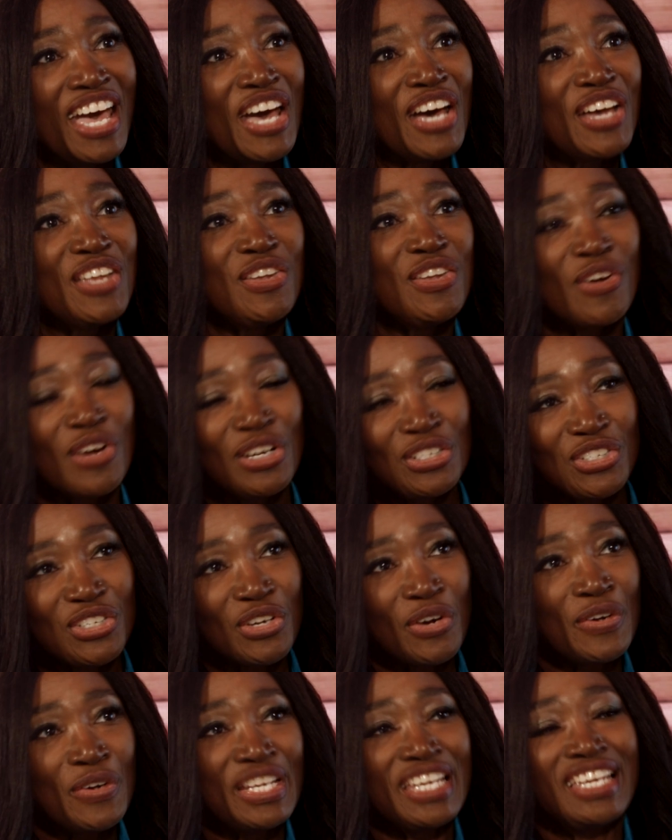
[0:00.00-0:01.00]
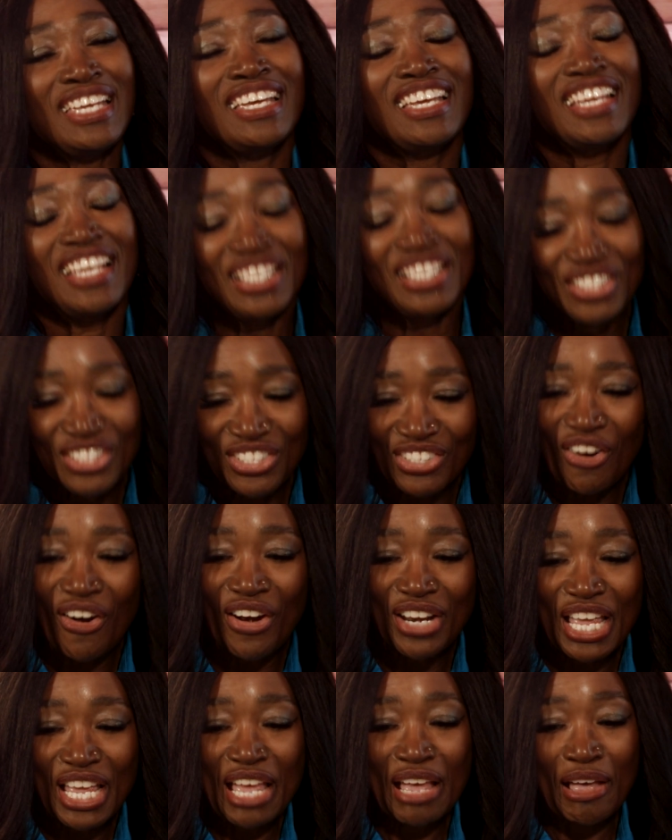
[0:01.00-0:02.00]
your journey in
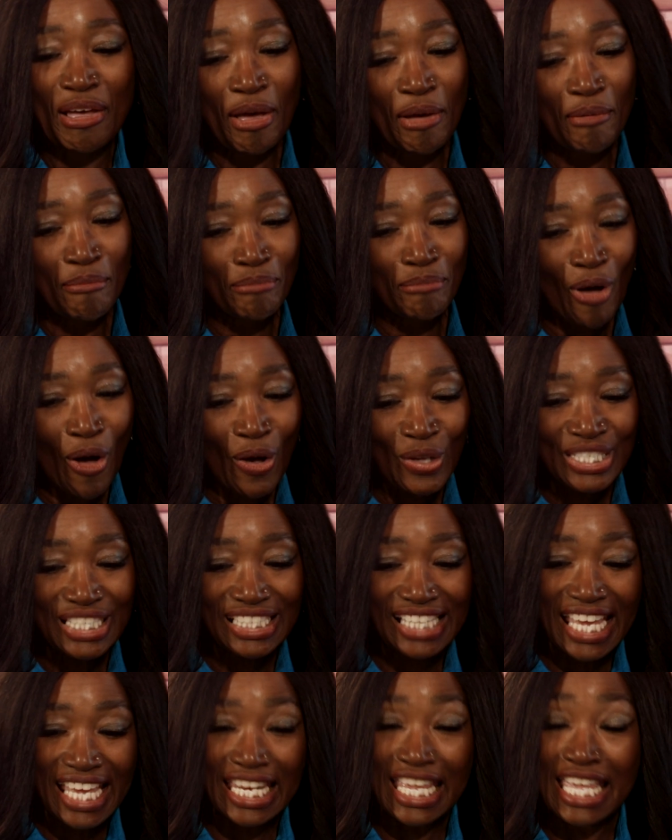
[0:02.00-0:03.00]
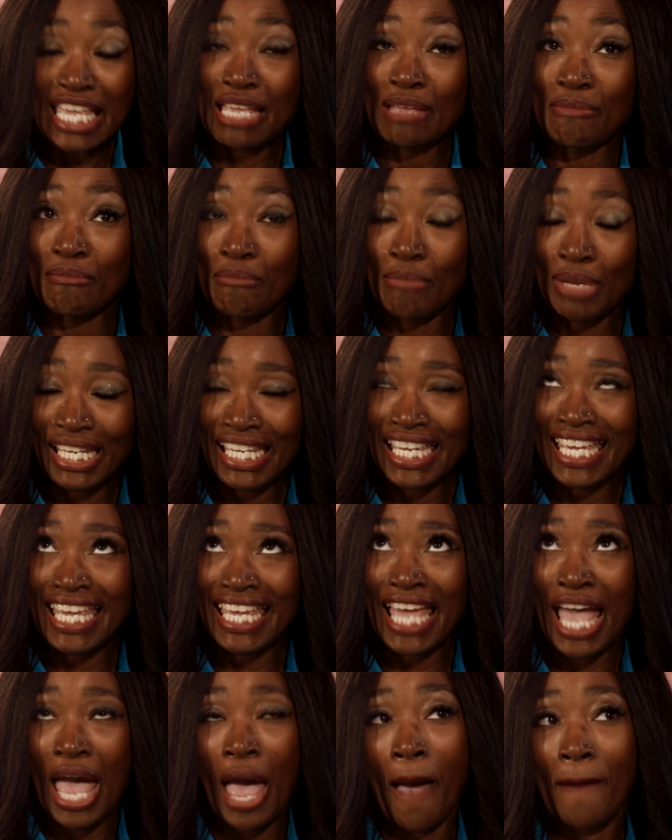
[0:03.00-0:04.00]
starting Boss Lady
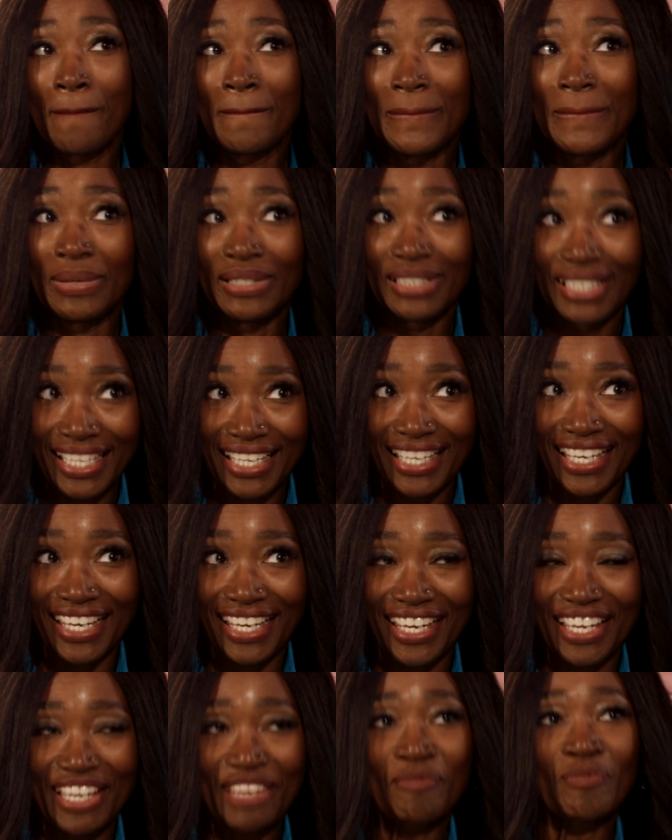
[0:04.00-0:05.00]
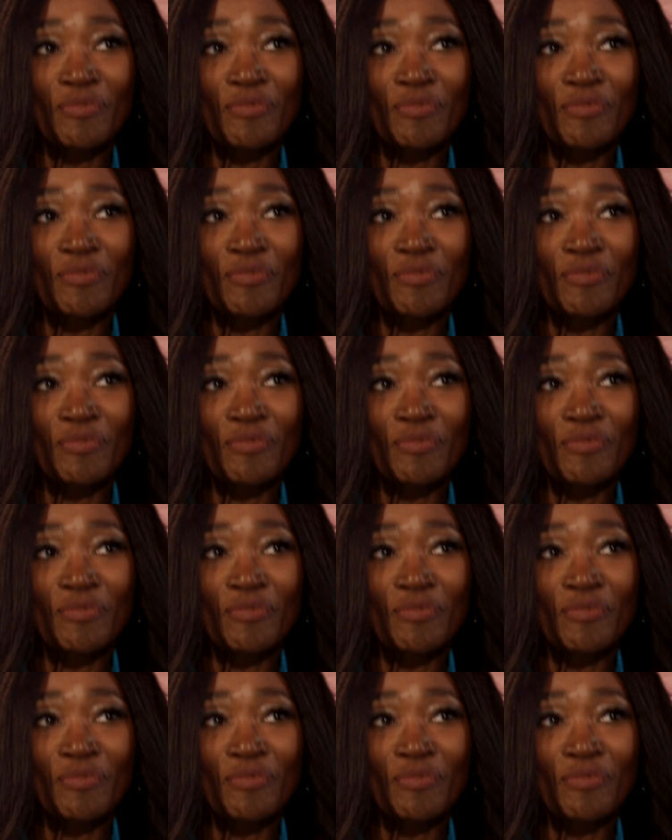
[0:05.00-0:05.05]
Bling Blingy.